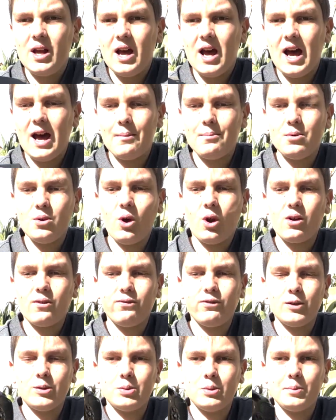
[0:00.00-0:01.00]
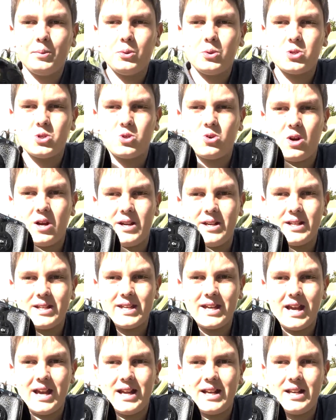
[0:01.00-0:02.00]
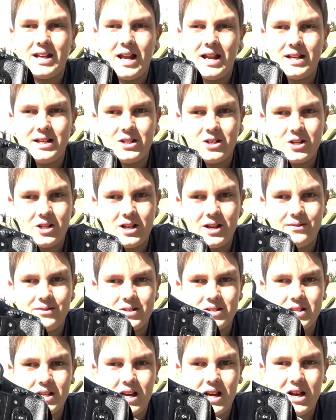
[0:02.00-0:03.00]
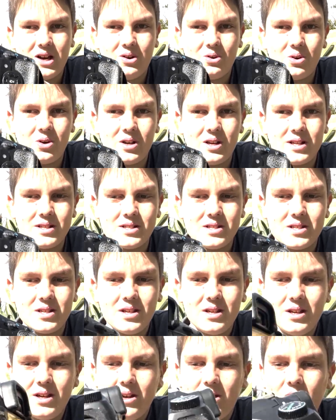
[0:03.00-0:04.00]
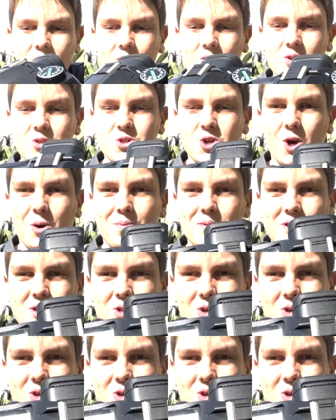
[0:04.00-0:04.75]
Not a flippable screen again, and you can even see how old it is. On the top, it's